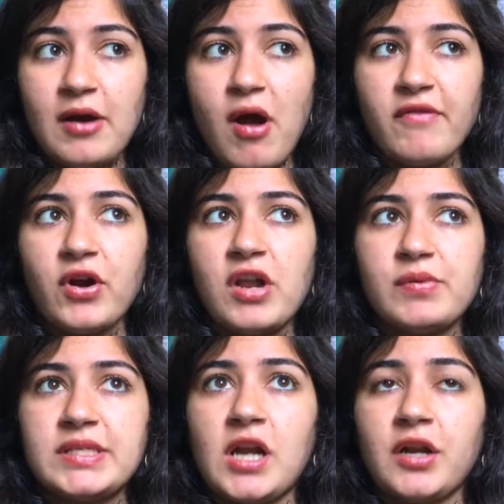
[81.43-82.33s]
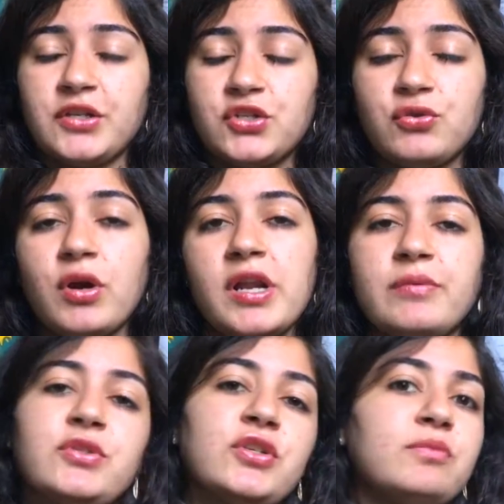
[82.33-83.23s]
However, it was not destroyed, it
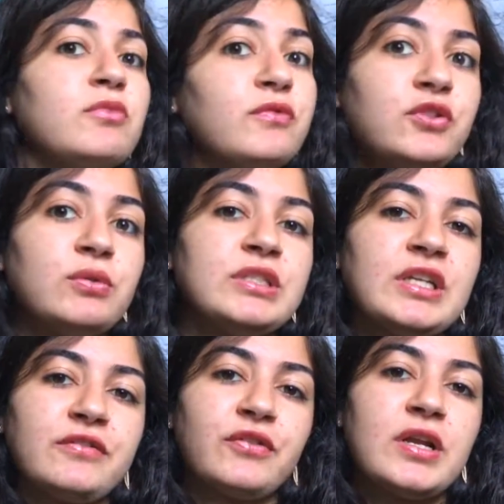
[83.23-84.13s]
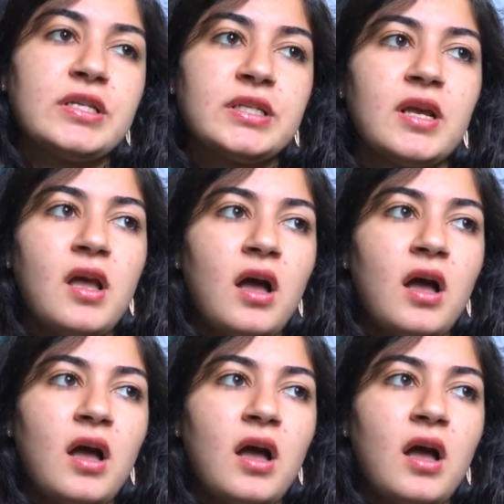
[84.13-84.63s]
was just moved to a different